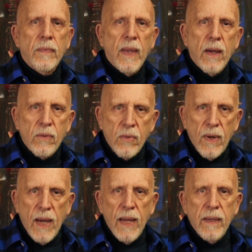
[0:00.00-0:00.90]
Now
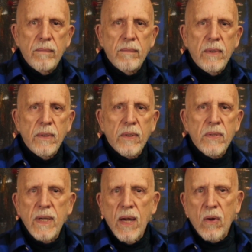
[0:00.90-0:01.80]
try it. You'll
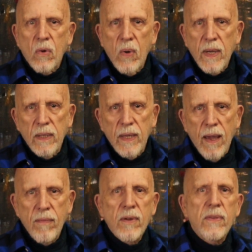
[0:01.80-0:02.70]
see how quickly
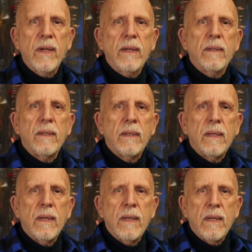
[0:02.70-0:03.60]
everything
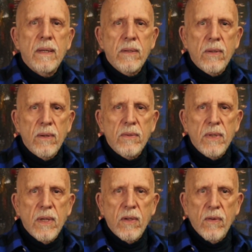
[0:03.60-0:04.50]
turns
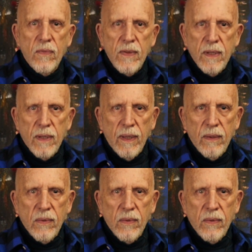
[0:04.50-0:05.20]
into feelings